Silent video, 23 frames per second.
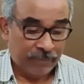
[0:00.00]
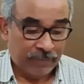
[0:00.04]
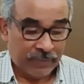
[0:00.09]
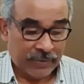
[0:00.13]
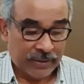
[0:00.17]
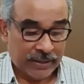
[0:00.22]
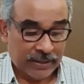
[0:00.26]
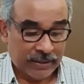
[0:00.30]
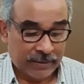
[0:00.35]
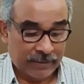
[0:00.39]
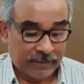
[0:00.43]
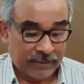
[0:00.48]

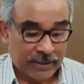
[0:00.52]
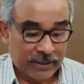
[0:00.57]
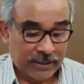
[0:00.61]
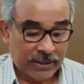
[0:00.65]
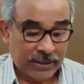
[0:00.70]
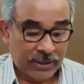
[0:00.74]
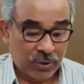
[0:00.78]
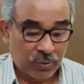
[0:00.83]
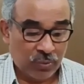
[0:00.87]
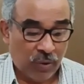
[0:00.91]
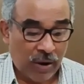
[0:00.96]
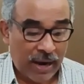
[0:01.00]
This
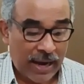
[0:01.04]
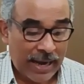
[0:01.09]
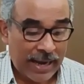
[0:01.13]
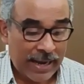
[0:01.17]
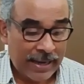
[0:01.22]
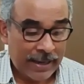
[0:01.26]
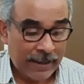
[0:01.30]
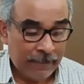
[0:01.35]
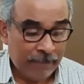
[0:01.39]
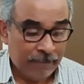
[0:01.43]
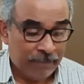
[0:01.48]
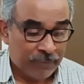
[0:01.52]
is
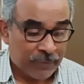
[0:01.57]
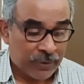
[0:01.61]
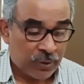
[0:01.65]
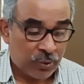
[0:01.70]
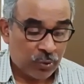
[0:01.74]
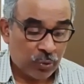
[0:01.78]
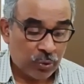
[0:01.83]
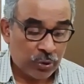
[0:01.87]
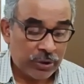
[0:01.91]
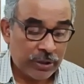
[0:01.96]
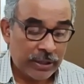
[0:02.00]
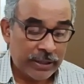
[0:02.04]
why
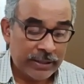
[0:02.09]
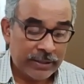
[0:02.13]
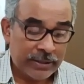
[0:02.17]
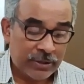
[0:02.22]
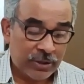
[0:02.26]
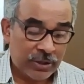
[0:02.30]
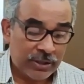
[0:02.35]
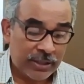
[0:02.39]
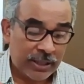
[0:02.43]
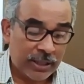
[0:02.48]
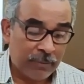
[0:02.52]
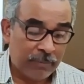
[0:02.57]

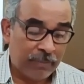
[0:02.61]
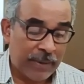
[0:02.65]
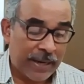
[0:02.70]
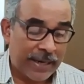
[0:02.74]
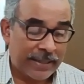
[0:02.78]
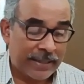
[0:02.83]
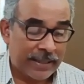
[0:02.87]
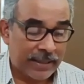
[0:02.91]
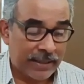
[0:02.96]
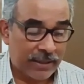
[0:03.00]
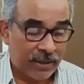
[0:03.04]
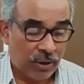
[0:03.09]
socialistic
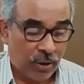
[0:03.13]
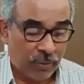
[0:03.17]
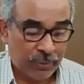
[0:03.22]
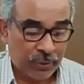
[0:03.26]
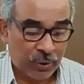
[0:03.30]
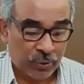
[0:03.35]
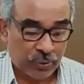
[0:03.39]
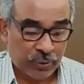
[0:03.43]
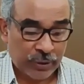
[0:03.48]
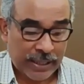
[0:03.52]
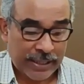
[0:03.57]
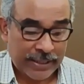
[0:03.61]
pattern of
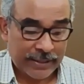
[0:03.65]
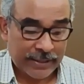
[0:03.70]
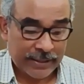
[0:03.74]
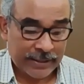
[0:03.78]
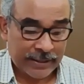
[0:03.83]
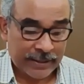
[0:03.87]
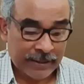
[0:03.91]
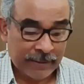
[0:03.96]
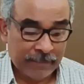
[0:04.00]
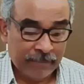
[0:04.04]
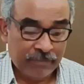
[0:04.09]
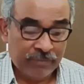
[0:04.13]

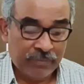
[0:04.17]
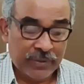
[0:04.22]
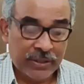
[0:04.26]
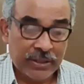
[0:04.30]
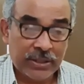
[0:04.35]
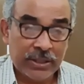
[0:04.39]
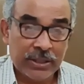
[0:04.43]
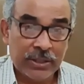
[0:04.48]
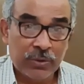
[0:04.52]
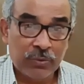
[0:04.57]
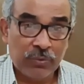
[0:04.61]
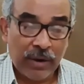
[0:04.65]
society.
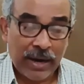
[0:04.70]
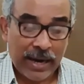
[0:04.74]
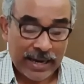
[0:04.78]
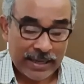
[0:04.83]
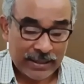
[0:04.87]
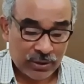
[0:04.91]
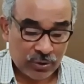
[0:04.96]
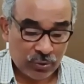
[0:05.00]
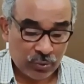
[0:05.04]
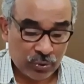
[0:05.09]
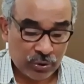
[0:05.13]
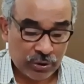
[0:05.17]
This is why
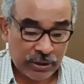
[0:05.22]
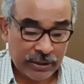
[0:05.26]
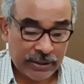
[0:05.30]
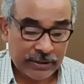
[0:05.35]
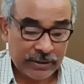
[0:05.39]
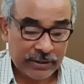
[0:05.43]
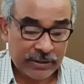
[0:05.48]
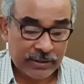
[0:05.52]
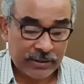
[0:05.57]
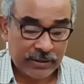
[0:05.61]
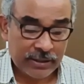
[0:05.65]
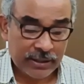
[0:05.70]

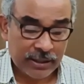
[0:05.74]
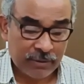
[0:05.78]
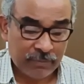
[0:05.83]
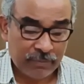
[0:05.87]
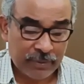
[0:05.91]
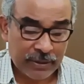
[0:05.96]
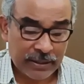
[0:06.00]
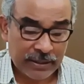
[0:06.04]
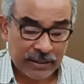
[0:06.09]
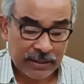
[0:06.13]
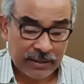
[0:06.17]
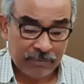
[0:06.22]
socialistic
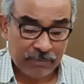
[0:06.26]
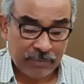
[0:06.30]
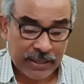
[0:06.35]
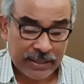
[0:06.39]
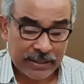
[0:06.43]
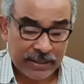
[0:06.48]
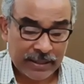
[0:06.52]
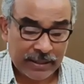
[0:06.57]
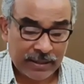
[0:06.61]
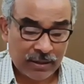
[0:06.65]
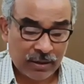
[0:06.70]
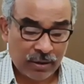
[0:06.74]

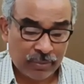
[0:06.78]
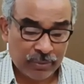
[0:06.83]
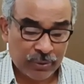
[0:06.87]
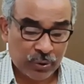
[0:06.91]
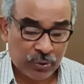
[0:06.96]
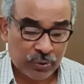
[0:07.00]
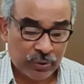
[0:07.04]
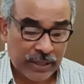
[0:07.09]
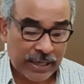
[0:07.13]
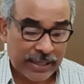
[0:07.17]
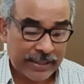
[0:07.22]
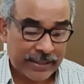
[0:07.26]
pattern of
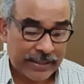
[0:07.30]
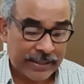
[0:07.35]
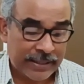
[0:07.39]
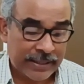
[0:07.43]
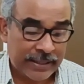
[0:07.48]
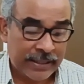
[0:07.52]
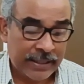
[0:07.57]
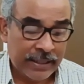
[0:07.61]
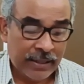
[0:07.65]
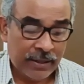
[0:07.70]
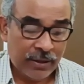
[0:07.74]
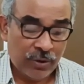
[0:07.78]

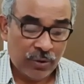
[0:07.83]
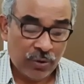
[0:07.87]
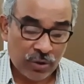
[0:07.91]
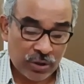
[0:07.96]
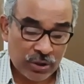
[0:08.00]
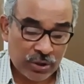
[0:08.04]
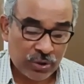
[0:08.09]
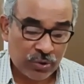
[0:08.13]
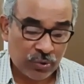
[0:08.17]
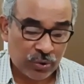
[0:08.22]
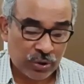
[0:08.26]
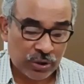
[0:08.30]
society, not
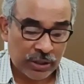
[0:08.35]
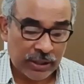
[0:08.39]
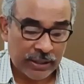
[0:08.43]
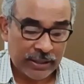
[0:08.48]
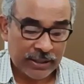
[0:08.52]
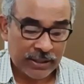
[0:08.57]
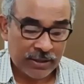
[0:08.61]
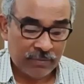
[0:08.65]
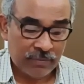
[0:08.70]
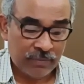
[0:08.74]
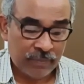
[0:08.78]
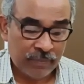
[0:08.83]

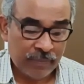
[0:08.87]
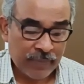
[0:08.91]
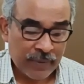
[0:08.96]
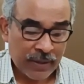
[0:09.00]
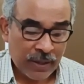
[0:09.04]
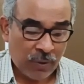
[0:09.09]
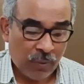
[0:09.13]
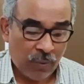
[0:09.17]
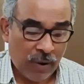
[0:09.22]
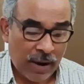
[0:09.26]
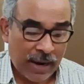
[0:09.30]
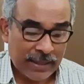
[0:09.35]
socialism,
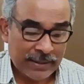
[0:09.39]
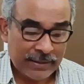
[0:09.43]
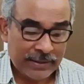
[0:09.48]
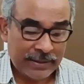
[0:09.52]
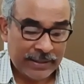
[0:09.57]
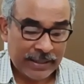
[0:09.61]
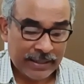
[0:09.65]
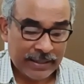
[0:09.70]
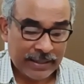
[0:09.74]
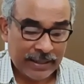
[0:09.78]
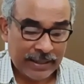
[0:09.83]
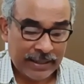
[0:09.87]
was
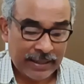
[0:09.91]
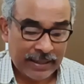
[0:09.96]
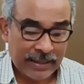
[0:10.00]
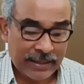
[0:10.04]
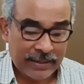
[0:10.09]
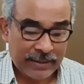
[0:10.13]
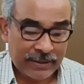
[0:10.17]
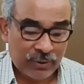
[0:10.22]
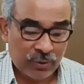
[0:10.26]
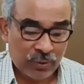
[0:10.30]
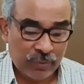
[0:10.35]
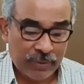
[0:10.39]

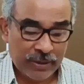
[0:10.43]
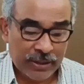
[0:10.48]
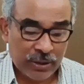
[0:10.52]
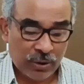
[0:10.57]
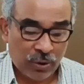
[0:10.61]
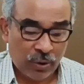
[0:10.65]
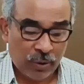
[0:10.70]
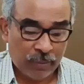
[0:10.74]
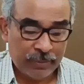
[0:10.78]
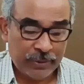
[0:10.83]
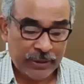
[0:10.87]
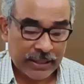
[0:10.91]
declared to be the
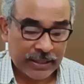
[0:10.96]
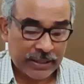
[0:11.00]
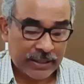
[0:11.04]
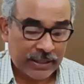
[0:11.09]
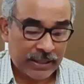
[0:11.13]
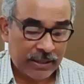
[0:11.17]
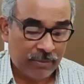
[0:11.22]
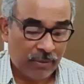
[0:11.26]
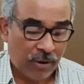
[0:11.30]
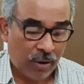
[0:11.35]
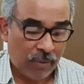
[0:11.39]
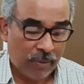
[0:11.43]

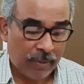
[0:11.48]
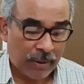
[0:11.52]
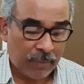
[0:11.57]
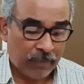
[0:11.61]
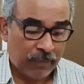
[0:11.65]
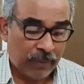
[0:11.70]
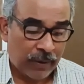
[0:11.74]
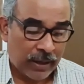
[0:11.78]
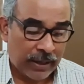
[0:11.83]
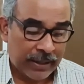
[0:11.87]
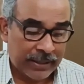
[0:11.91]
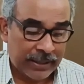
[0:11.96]
objective of our
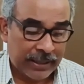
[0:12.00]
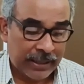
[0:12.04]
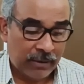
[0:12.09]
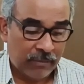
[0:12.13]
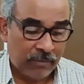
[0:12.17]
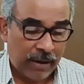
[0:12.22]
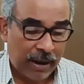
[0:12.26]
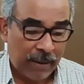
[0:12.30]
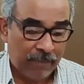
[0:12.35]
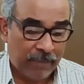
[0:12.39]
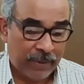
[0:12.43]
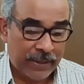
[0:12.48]
planning
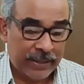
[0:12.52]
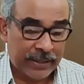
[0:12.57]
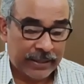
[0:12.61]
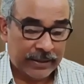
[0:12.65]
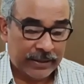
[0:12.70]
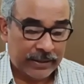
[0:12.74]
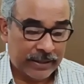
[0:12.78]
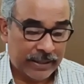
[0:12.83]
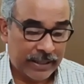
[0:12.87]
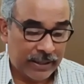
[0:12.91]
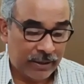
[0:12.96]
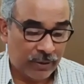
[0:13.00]
by
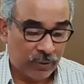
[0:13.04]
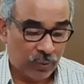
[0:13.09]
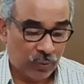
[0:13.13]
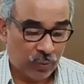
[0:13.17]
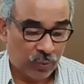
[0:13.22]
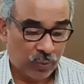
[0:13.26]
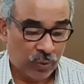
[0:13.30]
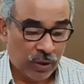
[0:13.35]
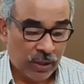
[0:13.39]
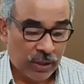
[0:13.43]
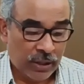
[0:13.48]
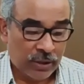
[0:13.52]
Pandit Nehru.
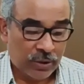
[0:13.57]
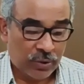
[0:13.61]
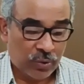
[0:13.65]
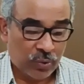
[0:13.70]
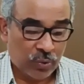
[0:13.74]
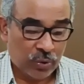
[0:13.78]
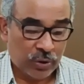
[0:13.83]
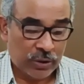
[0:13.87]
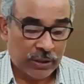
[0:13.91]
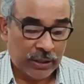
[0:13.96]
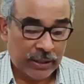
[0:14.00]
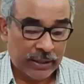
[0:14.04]

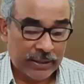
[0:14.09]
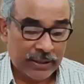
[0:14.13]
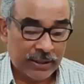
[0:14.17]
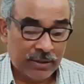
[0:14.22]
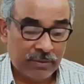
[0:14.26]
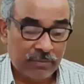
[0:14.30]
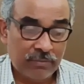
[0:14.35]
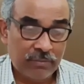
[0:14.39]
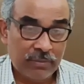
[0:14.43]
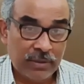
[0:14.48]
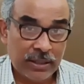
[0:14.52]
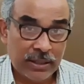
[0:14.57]

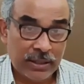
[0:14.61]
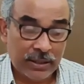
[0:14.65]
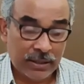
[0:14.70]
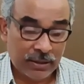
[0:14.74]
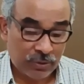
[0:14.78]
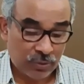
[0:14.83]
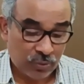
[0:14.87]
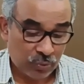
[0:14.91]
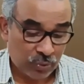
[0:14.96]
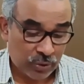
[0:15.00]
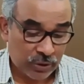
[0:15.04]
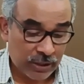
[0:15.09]
Socialism
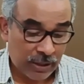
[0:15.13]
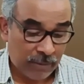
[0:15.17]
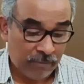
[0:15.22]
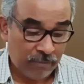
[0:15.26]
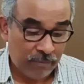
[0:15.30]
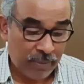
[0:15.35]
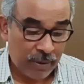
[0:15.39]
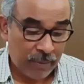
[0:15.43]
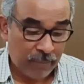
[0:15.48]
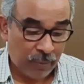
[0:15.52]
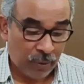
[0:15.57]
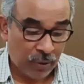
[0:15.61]
to some
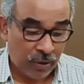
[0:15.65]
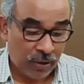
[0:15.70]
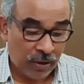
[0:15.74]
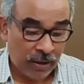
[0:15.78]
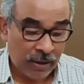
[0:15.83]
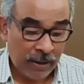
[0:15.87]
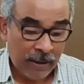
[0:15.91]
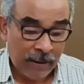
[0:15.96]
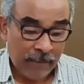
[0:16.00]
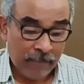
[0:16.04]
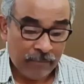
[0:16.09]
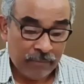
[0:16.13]
people
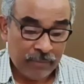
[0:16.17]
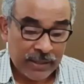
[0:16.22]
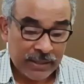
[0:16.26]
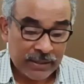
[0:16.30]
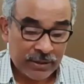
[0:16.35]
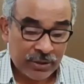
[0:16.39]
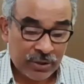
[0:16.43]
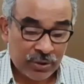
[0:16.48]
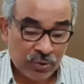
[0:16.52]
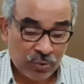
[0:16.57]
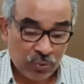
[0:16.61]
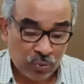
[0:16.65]

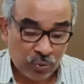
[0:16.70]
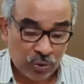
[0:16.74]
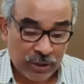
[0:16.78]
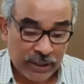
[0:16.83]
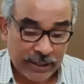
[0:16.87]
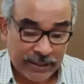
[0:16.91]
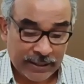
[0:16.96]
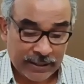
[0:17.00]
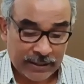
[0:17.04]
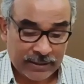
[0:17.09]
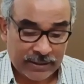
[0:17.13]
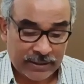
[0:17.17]
means two
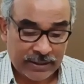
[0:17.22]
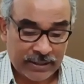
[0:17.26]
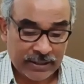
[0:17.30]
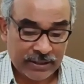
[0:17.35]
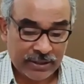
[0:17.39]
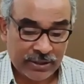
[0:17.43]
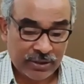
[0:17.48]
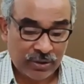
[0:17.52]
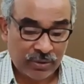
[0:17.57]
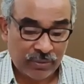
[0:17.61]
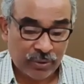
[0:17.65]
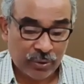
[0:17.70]
things:
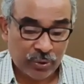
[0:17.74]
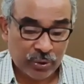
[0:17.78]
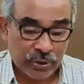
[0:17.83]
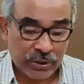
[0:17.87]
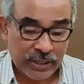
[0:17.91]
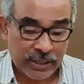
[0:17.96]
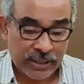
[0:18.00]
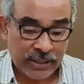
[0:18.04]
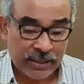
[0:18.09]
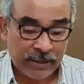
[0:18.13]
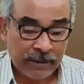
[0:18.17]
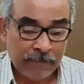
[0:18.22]

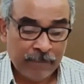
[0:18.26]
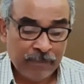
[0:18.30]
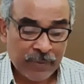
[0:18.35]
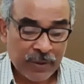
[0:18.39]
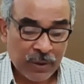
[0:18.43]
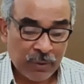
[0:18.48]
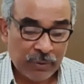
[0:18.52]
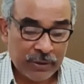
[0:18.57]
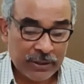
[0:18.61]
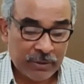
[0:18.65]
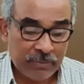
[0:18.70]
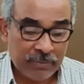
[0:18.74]
distribution,
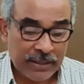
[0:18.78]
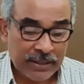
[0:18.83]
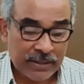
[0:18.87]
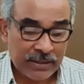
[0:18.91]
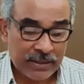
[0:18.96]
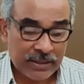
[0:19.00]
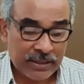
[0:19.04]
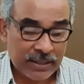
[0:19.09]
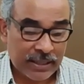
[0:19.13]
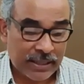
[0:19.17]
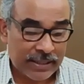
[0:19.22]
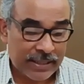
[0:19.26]
which
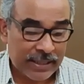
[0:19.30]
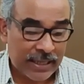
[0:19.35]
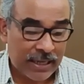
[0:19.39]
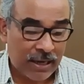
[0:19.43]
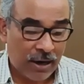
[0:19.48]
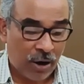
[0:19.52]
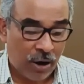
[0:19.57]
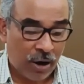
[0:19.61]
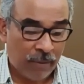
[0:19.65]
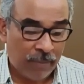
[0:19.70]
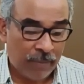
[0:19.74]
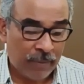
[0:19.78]
means cutting
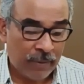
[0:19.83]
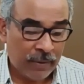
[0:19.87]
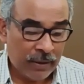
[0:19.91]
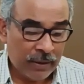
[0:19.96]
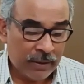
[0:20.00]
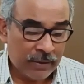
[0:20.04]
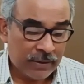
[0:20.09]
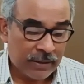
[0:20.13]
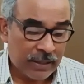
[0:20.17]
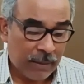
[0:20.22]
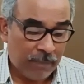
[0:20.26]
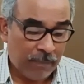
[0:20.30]

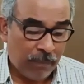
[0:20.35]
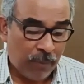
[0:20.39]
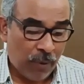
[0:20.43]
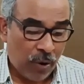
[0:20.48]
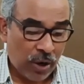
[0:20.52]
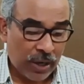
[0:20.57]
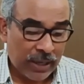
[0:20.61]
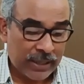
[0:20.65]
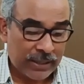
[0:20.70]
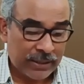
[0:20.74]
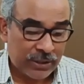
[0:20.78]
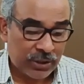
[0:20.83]
off the
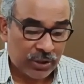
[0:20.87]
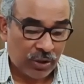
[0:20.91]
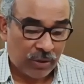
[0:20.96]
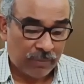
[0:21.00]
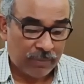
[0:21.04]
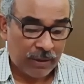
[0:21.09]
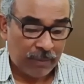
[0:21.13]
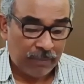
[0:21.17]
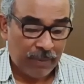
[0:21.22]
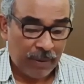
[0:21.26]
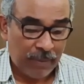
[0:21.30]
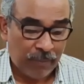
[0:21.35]
pockets of
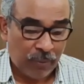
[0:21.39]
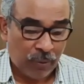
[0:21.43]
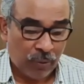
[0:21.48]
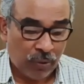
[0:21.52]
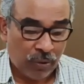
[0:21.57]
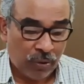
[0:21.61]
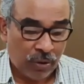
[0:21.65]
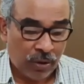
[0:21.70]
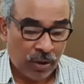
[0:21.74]
the people